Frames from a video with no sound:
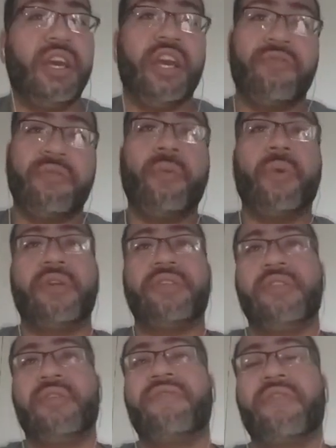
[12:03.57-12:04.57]
If you want to
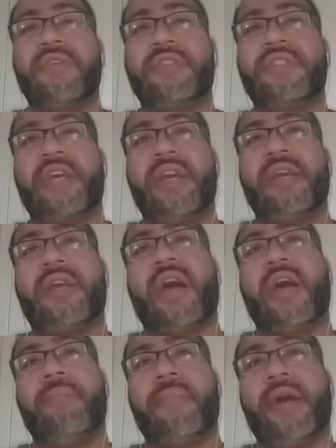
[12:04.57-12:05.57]
see the first take,
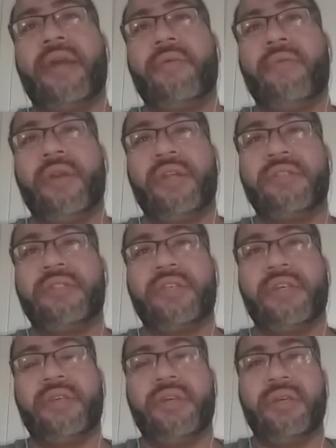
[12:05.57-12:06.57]
I might release
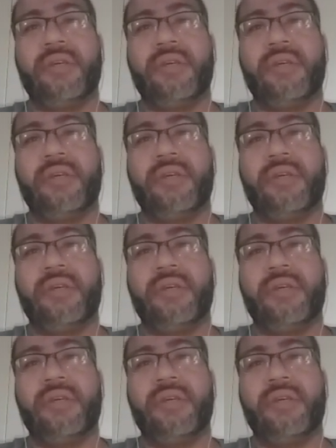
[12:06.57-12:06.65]
it,